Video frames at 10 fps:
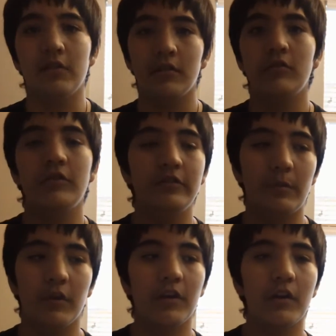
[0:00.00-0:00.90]
know,
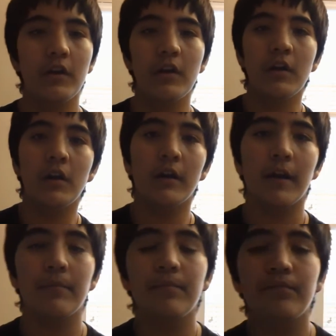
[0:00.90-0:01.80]
somewhere. Okay,
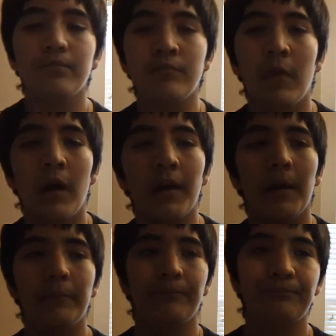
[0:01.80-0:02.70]
but
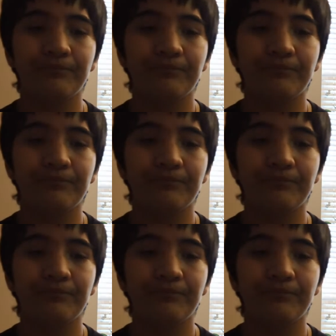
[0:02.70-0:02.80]
um,